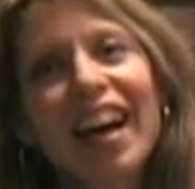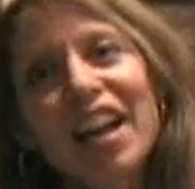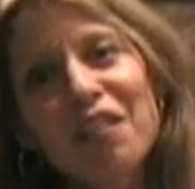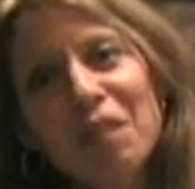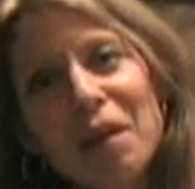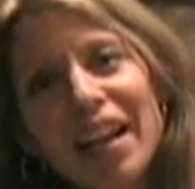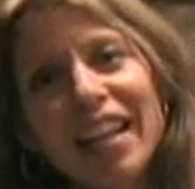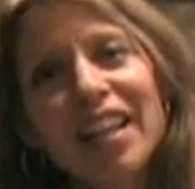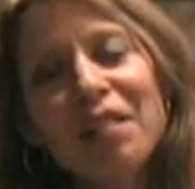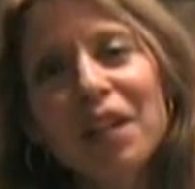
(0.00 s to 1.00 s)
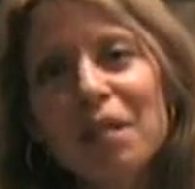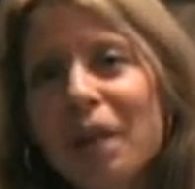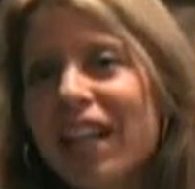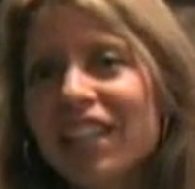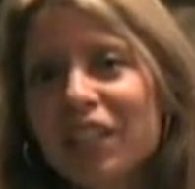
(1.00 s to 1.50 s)
Hi everybody, welcome
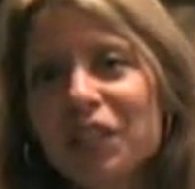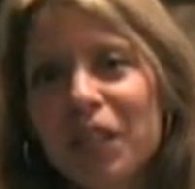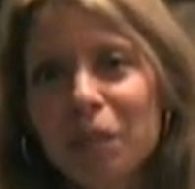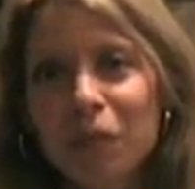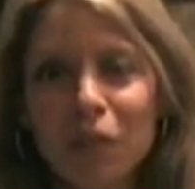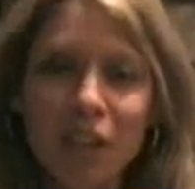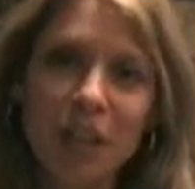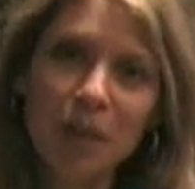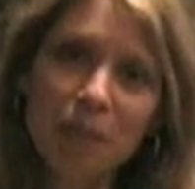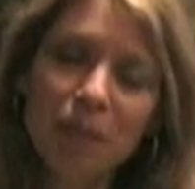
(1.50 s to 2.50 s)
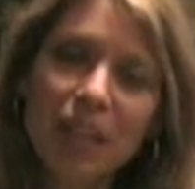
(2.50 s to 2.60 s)
back to Tips for You.